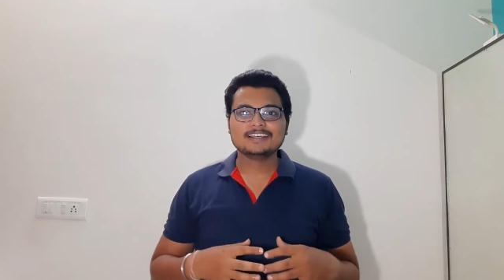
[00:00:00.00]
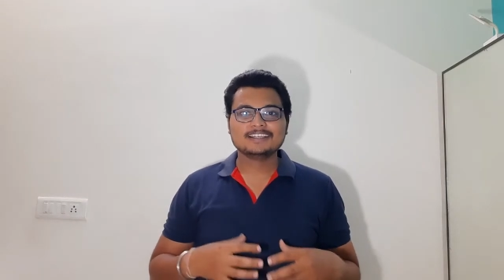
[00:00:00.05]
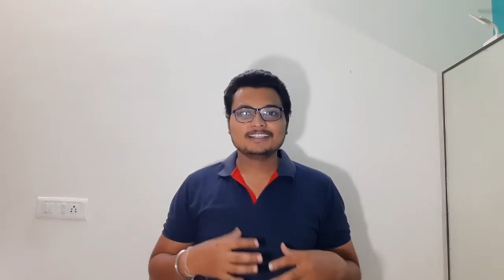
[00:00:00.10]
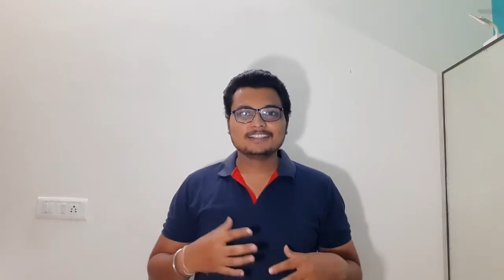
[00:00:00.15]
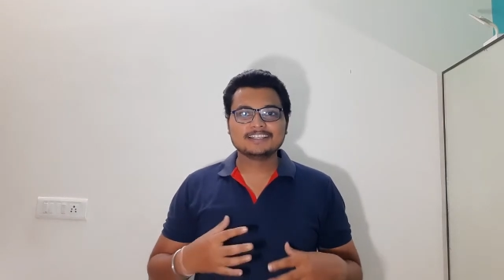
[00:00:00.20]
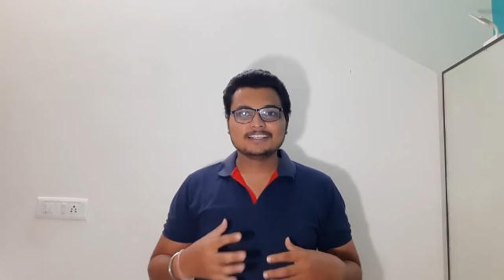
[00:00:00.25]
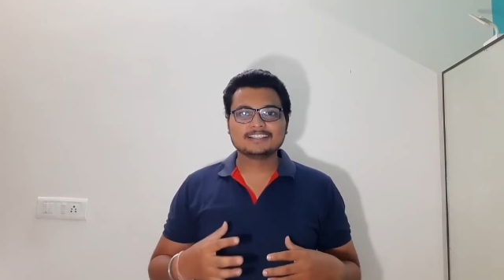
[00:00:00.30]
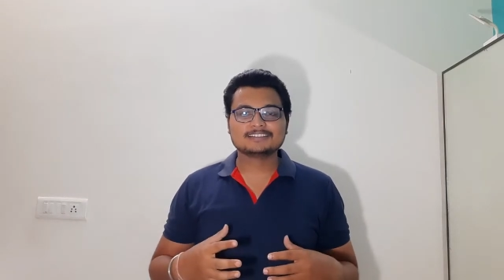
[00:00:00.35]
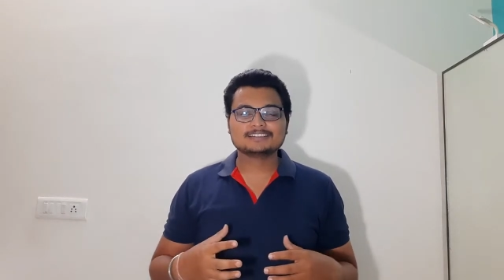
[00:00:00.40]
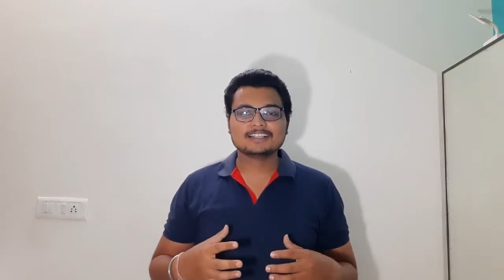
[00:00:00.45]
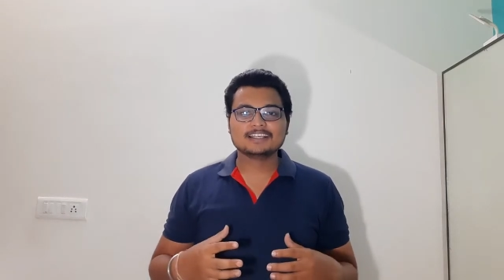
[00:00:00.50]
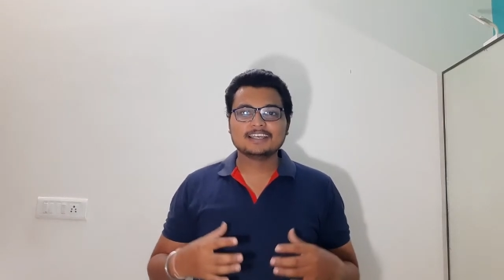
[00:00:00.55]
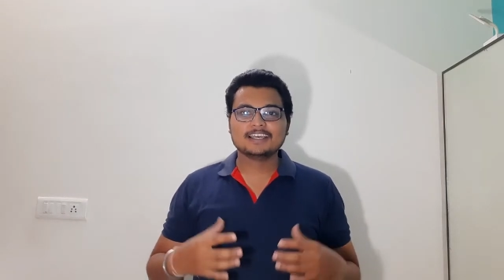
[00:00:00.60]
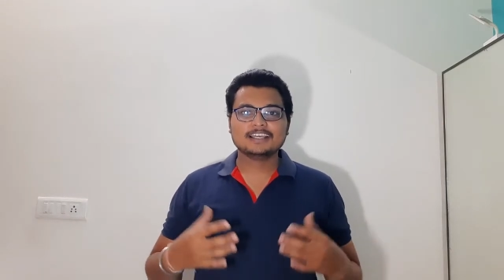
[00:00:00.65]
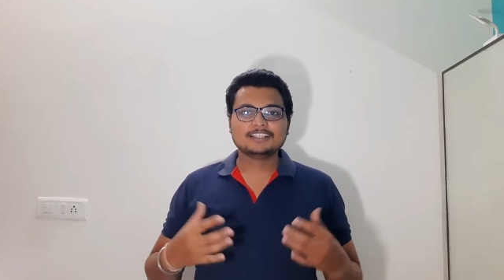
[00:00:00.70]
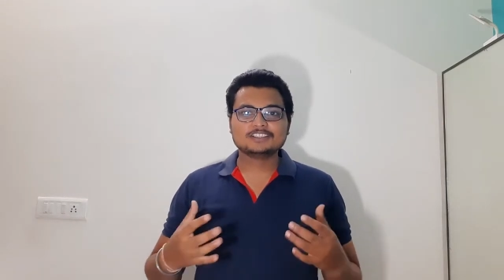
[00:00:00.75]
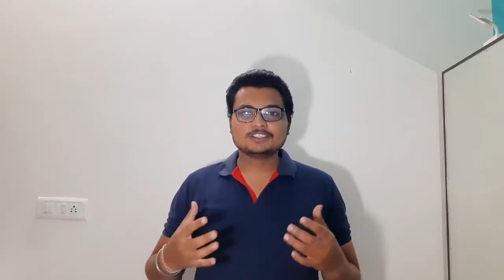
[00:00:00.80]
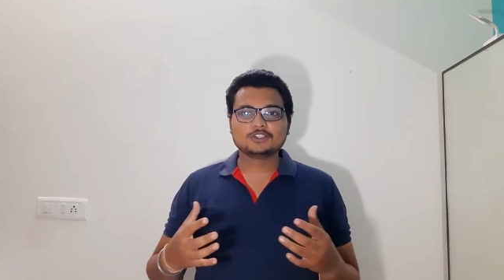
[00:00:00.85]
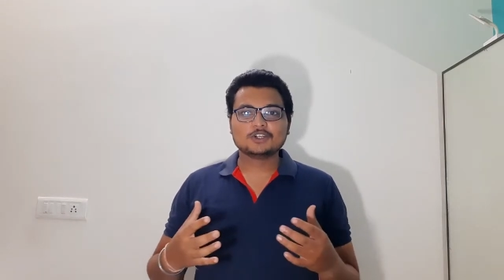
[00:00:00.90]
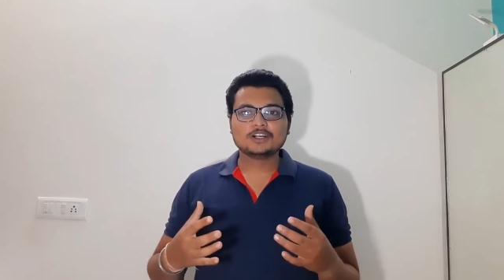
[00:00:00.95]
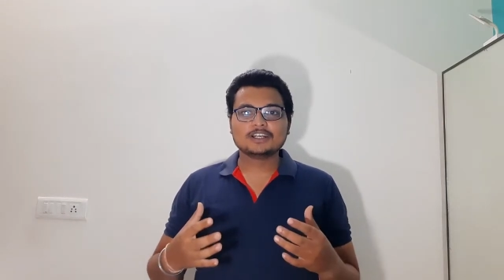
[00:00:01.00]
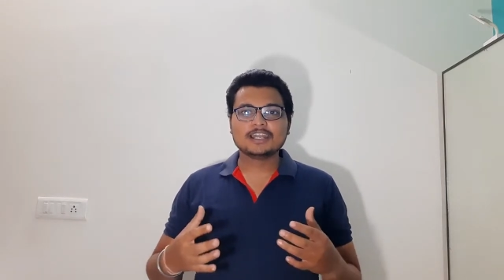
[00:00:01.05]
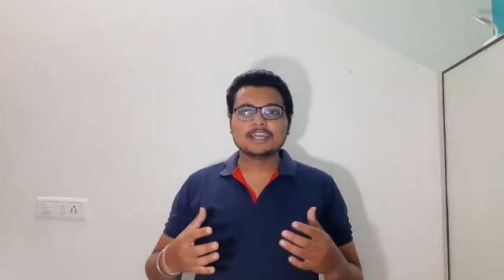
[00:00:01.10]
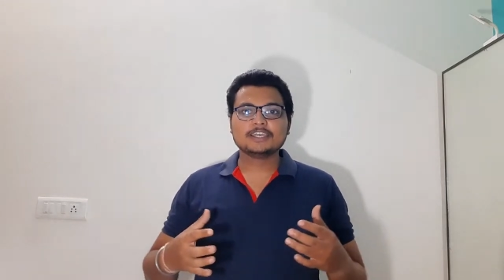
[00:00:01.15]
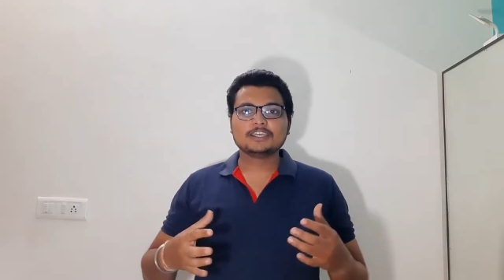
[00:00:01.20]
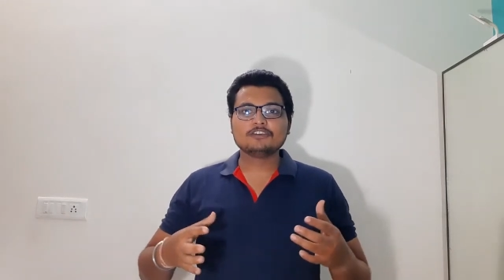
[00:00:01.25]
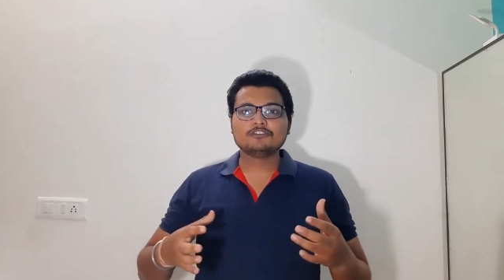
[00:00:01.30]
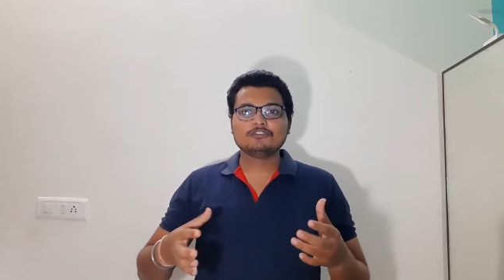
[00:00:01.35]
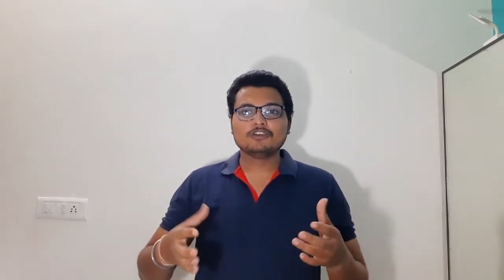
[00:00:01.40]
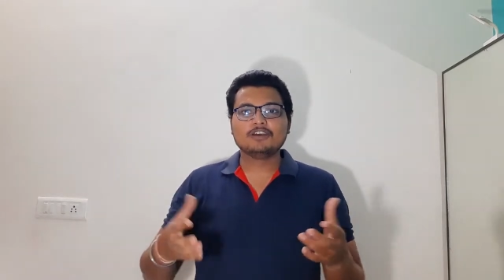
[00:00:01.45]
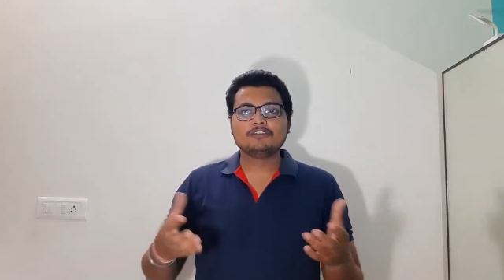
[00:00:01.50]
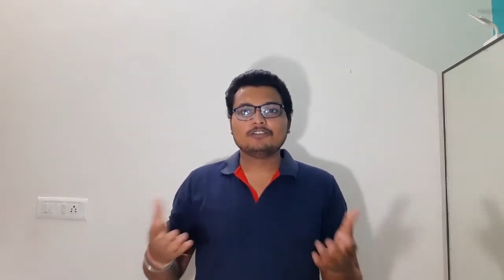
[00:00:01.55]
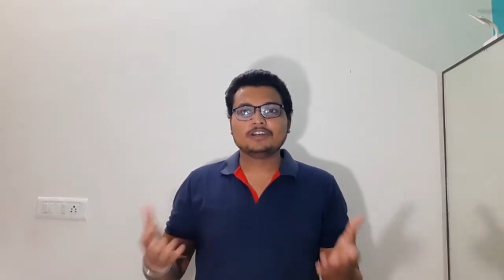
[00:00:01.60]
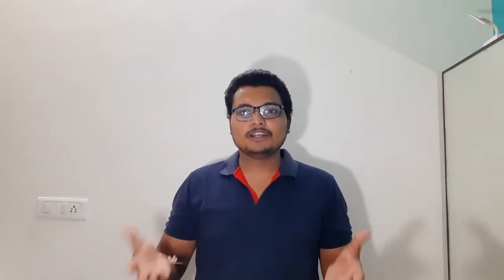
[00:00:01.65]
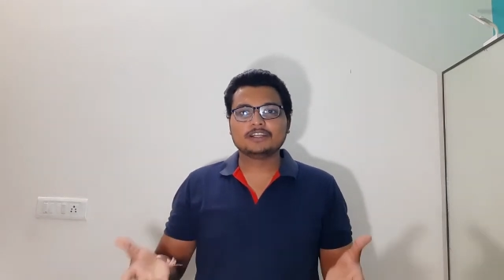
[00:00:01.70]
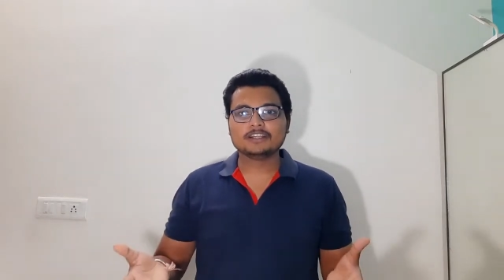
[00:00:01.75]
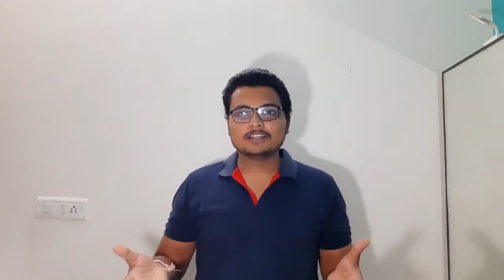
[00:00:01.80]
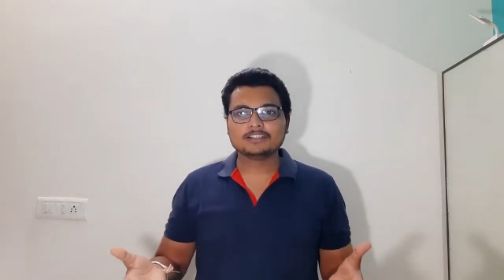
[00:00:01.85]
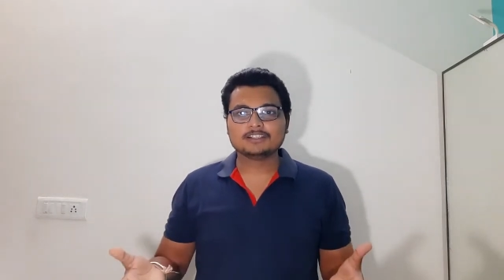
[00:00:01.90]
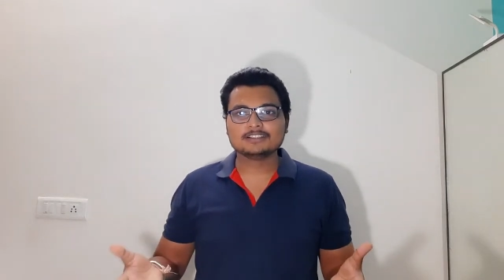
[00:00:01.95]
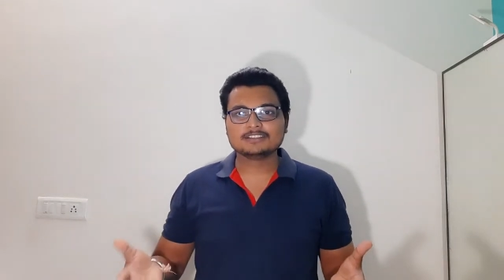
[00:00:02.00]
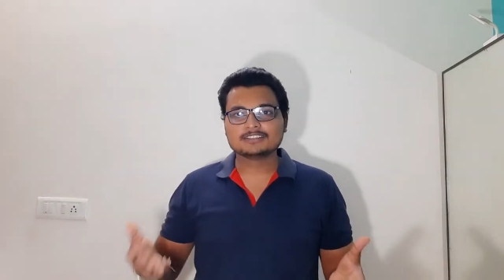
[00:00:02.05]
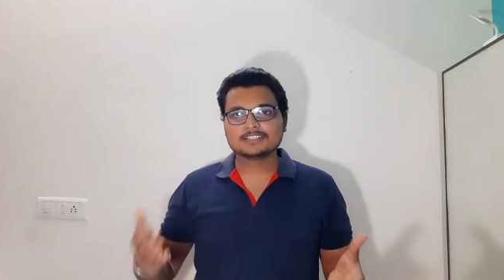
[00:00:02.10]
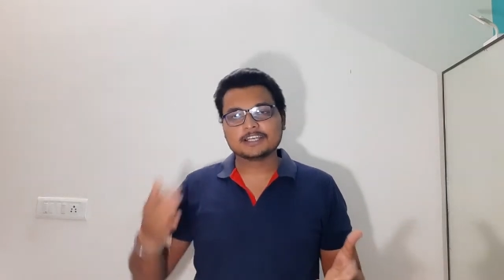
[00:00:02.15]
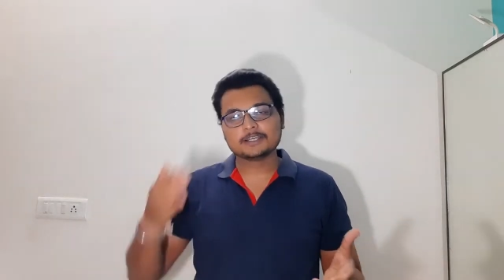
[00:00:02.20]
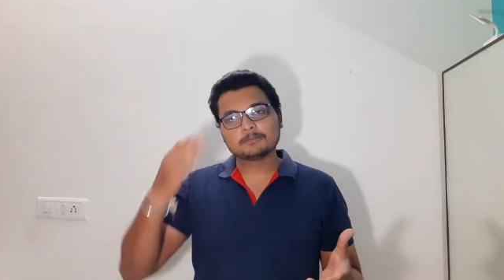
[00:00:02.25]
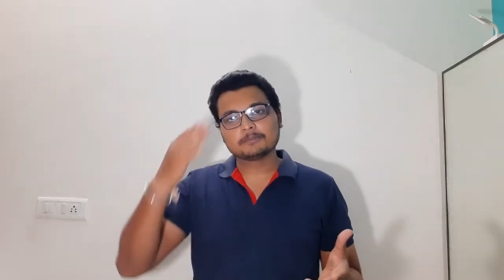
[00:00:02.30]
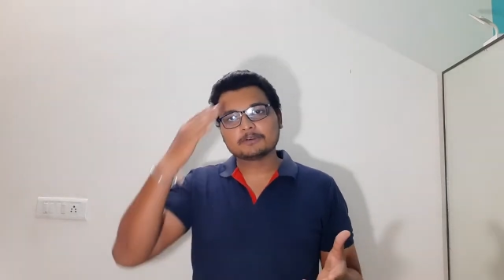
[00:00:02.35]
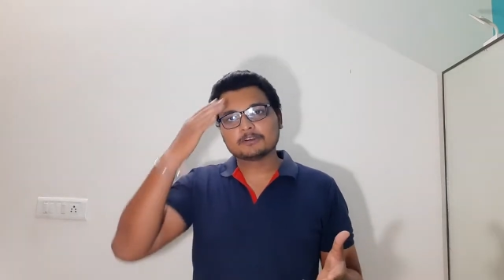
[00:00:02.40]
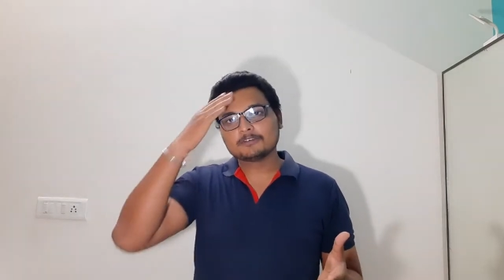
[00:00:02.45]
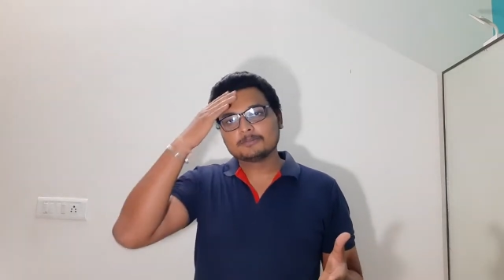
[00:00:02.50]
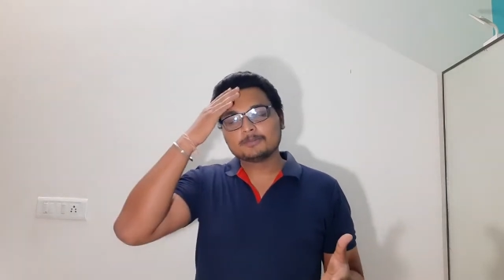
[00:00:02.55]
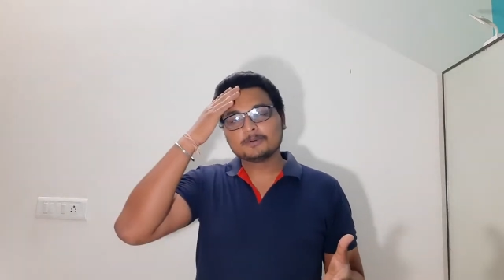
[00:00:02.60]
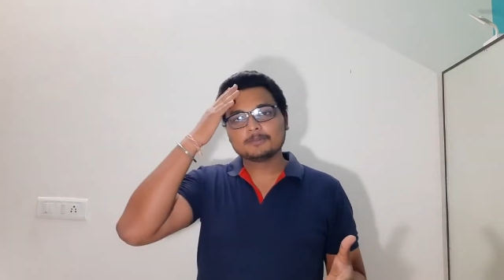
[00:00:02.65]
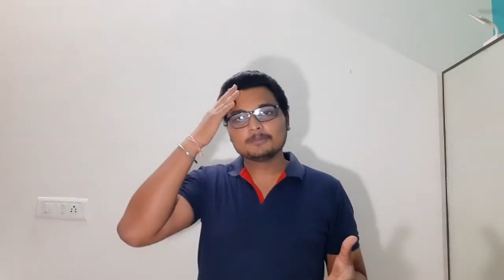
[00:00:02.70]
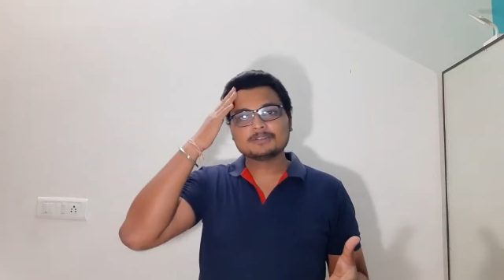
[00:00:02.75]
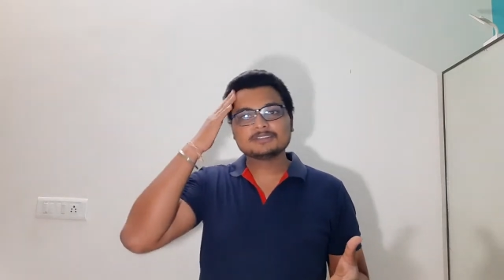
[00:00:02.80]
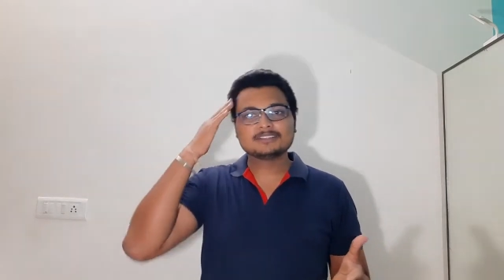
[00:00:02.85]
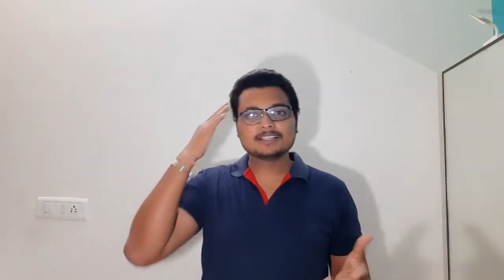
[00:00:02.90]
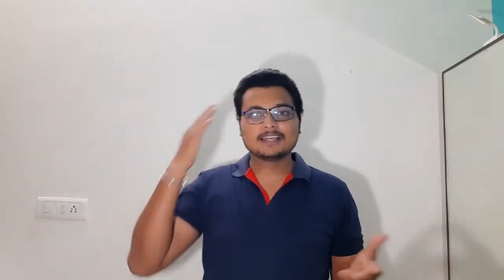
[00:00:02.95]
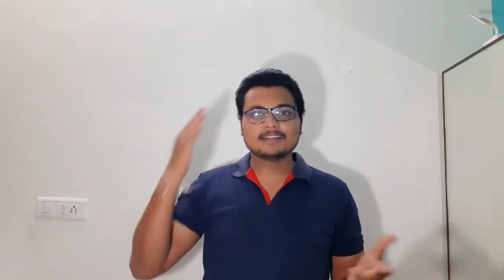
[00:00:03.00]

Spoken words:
things? It's not like if you have written a statement of purpose,